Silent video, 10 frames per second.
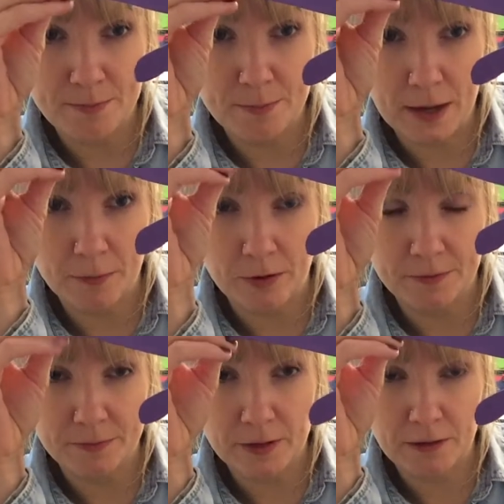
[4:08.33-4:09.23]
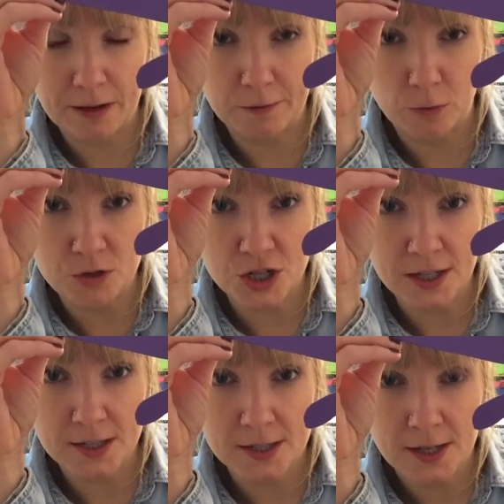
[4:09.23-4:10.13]
paper, craft foam
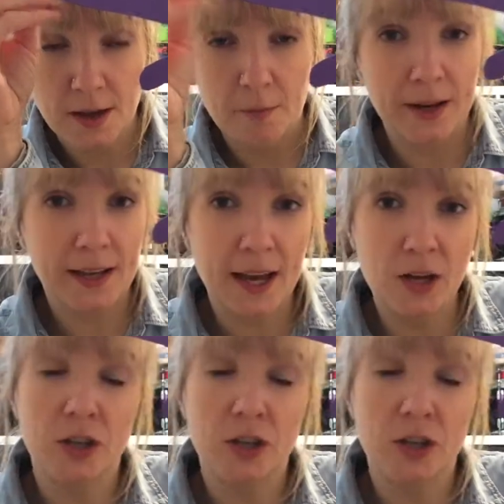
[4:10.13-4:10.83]
sheets. But again,